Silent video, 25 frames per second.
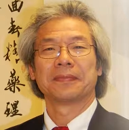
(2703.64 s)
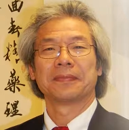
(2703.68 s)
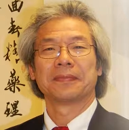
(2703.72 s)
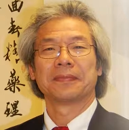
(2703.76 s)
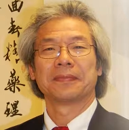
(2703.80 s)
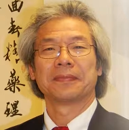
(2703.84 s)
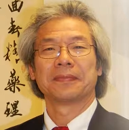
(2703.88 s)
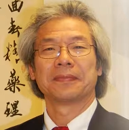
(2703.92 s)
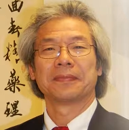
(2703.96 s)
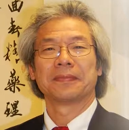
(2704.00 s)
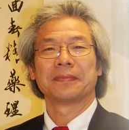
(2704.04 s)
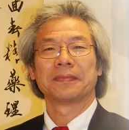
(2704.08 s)

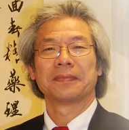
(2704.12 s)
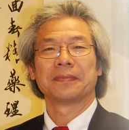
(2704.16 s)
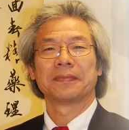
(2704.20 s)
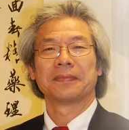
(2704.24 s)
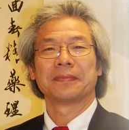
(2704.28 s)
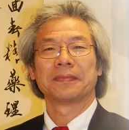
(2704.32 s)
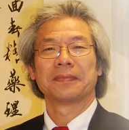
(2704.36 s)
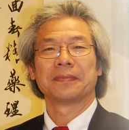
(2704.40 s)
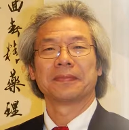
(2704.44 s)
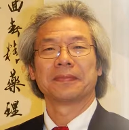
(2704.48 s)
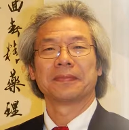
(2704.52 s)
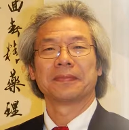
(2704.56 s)

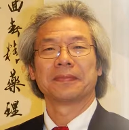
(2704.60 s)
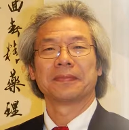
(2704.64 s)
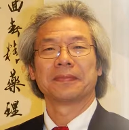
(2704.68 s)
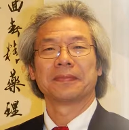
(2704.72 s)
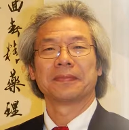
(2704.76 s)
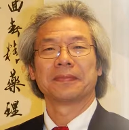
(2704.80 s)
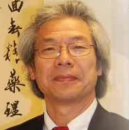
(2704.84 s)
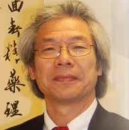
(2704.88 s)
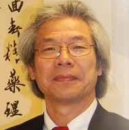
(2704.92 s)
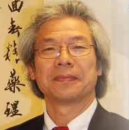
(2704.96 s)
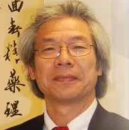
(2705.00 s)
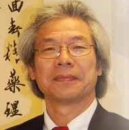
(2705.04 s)

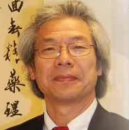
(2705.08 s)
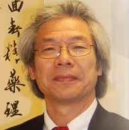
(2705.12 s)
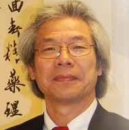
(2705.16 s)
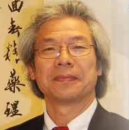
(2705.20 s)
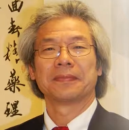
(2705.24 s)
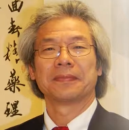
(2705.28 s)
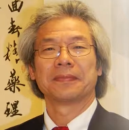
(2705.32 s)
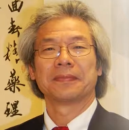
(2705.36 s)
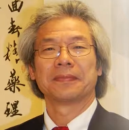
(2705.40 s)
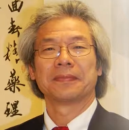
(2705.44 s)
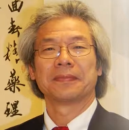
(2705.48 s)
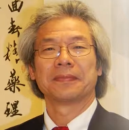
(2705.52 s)

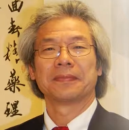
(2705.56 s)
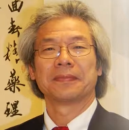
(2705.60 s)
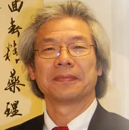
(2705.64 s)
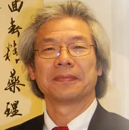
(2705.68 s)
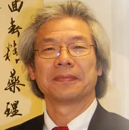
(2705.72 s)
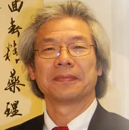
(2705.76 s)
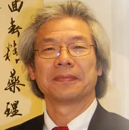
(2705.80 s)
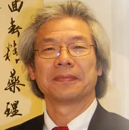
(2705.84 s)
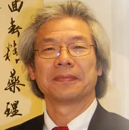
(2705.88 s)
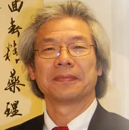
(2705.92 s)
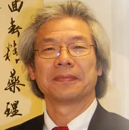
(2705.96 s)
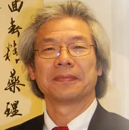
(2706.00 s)

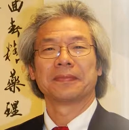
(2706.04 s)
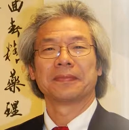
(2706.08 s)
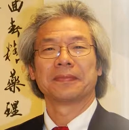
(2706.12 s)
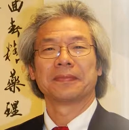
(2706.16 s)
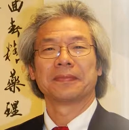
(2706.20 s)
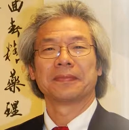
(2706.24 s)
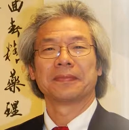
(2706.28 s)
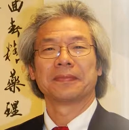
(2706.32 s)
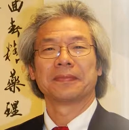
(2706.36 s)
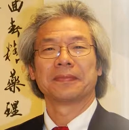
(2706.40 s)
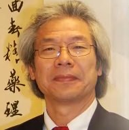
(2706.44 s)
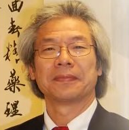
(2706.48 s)

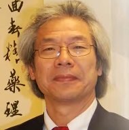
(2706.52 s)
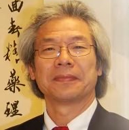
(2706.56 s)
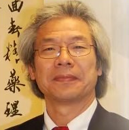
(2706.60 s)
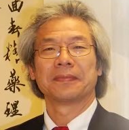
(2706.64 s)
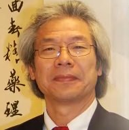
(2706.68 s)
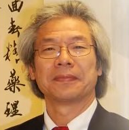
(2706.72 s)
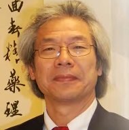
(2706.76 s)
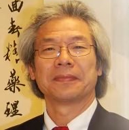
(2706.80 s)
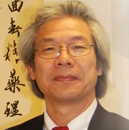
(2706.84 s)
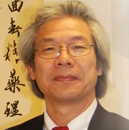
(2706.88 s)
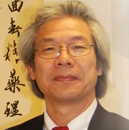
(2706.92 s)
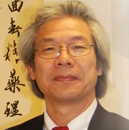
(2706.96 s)

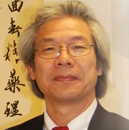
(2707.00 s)
The face doesn't move, so there is nothing to read.